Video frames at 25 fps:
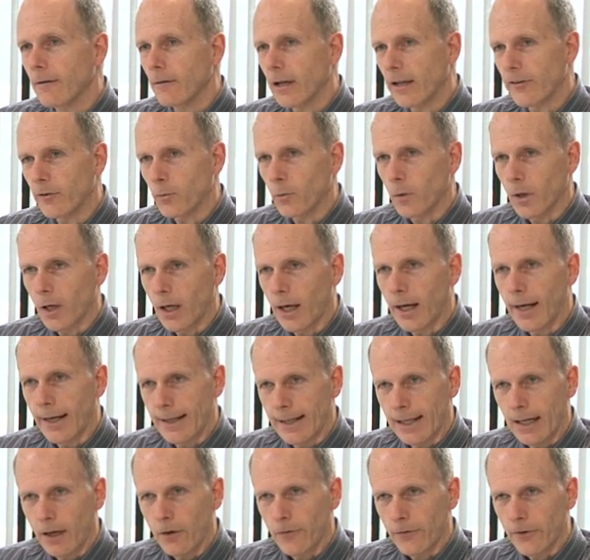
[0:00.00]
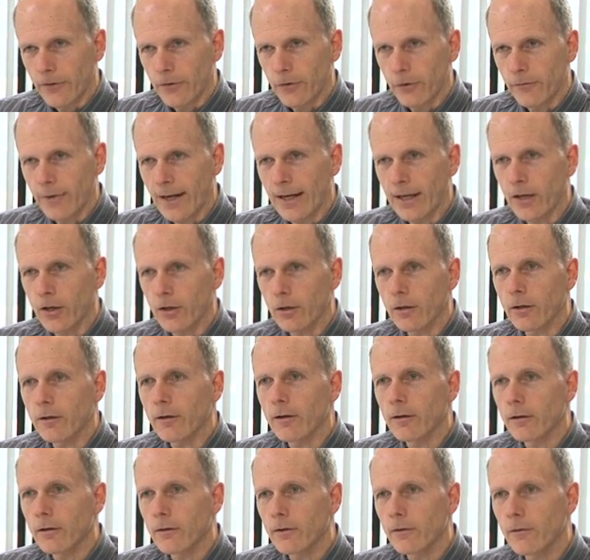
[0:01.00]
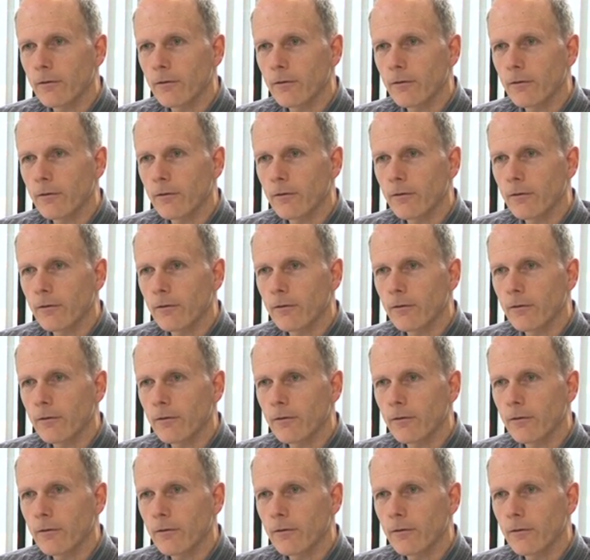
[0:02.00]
as it were, iron out the sort of angular